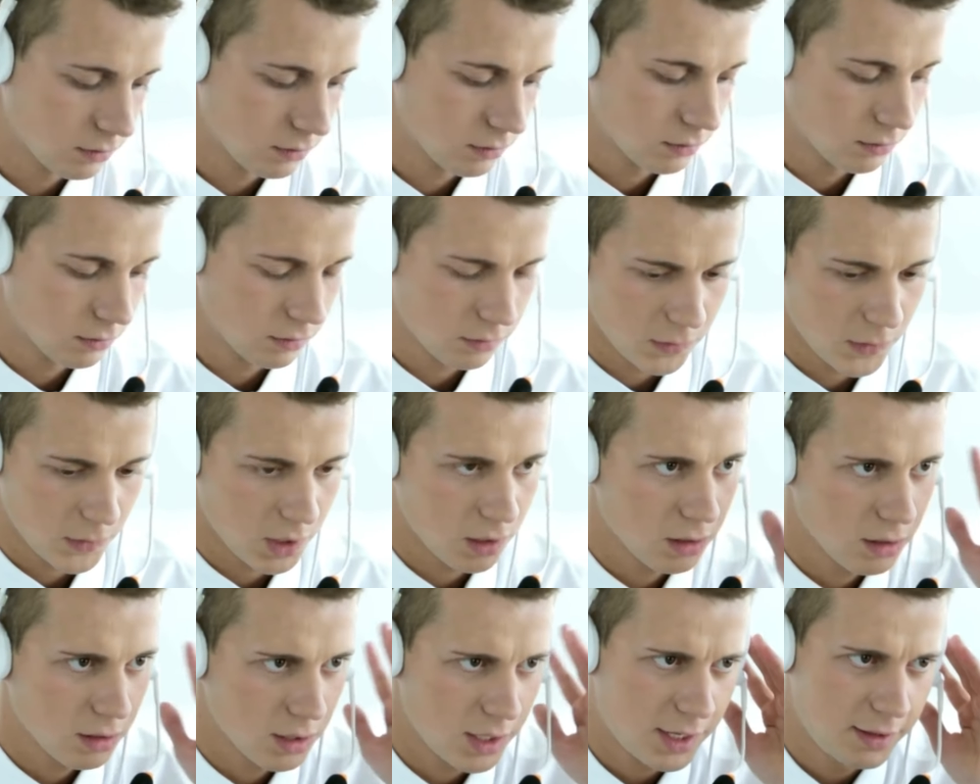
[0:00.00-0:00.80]
The
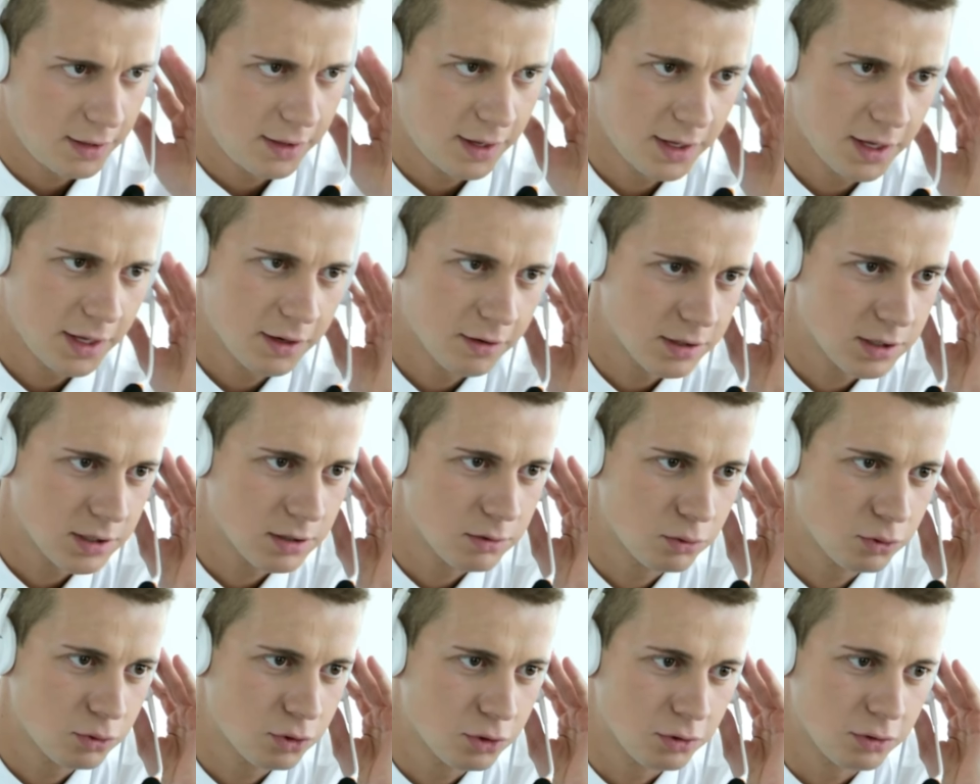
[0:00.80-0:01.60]
operator's voice
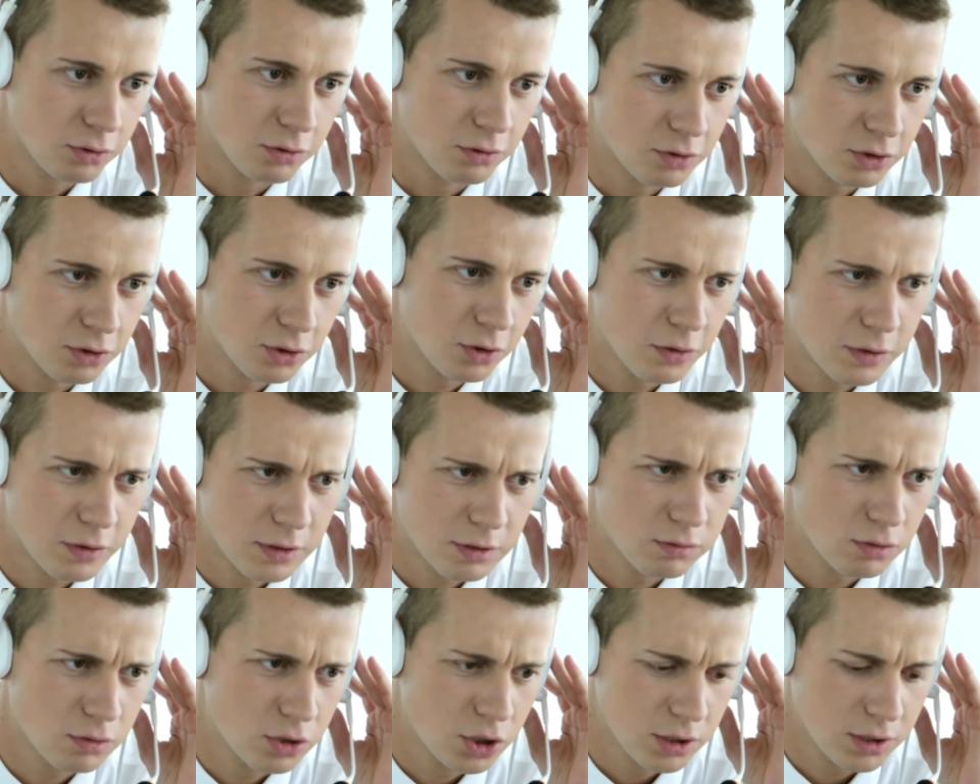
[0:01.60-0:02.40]
was calm and
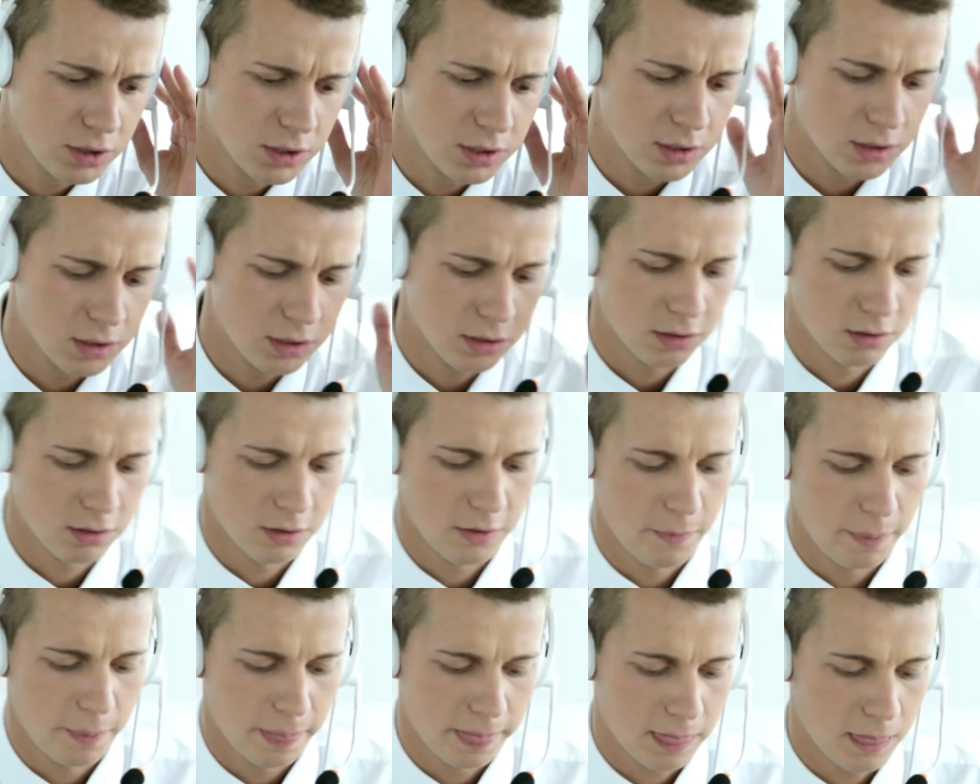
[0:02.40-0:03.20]
reassuring
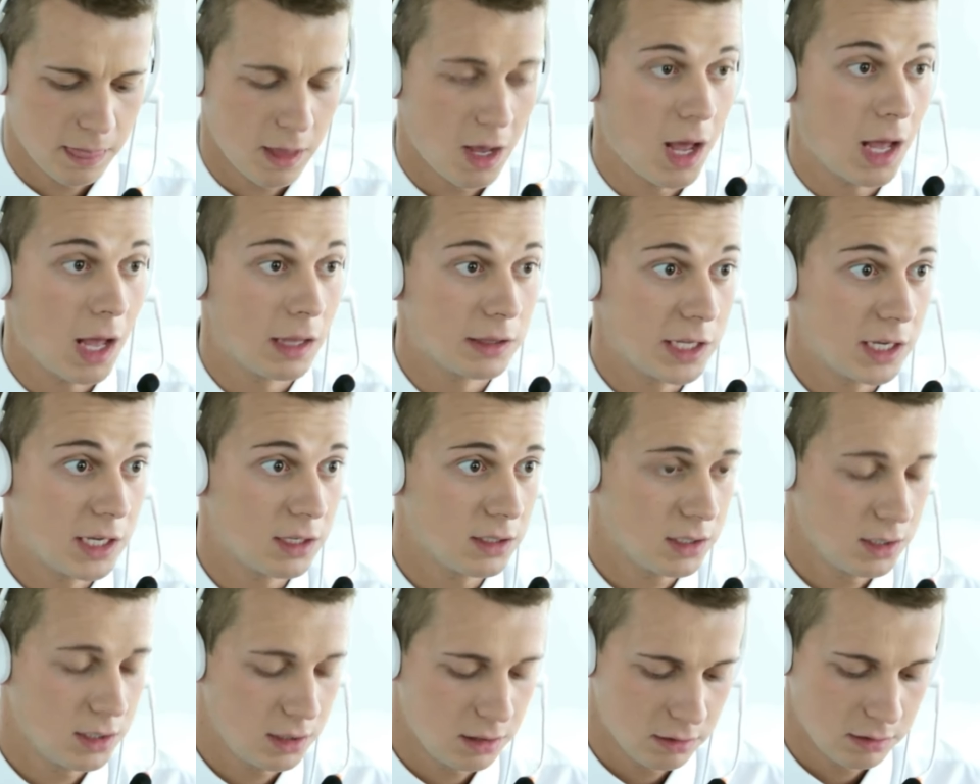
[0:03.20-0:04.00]
instructing her
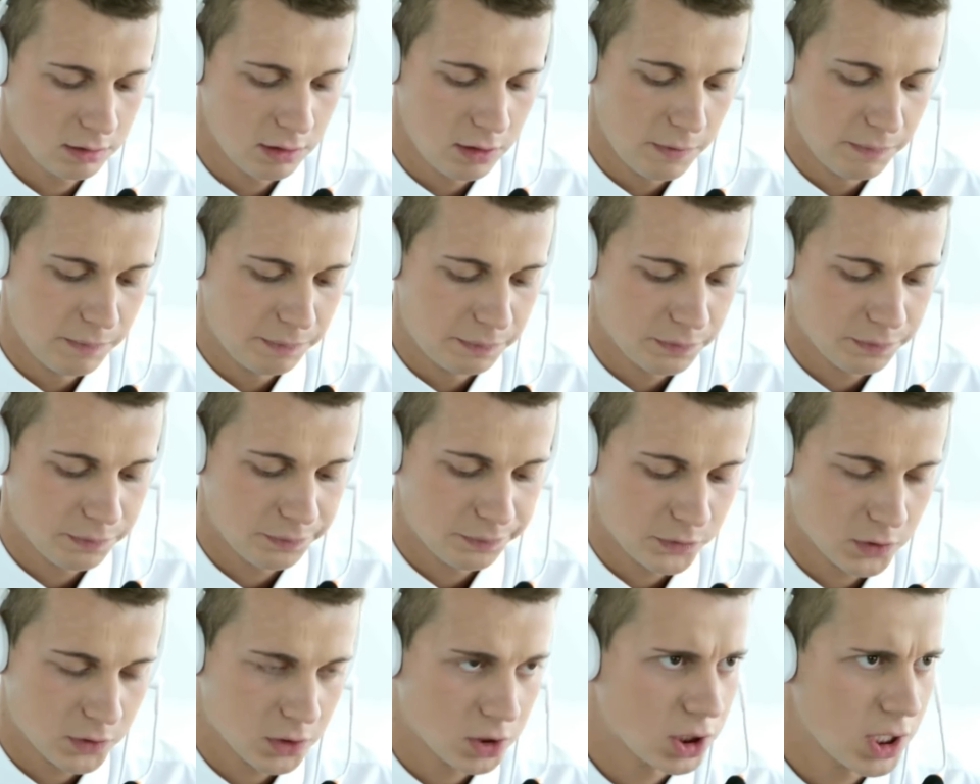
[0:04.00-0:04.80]
to stay put and
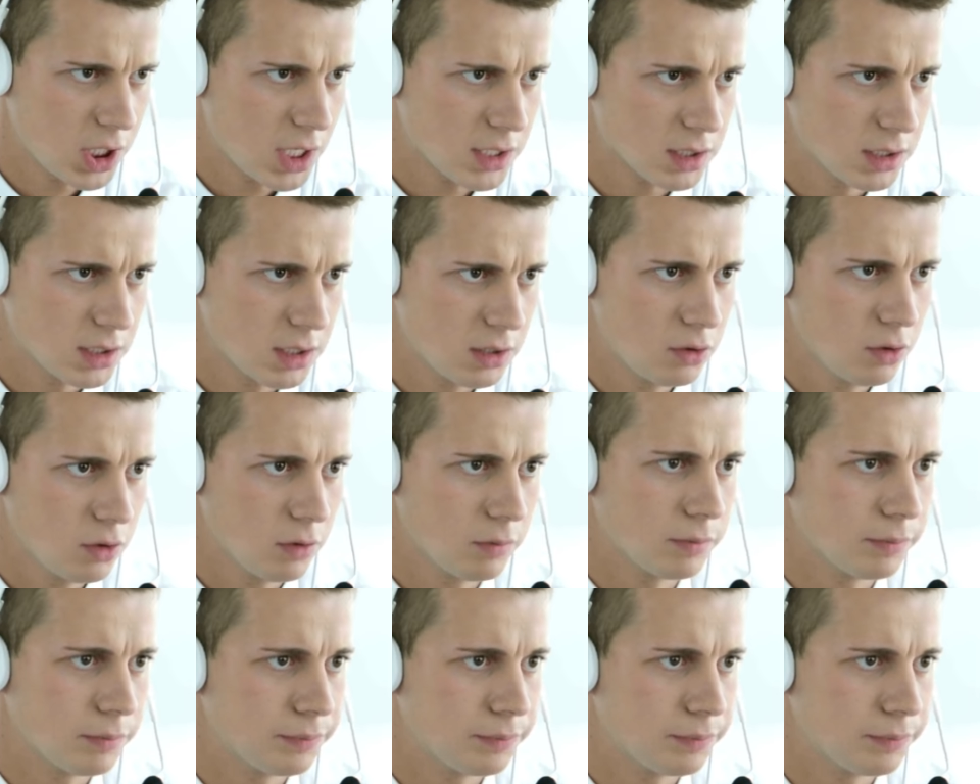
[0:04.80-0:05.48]
keep the line open.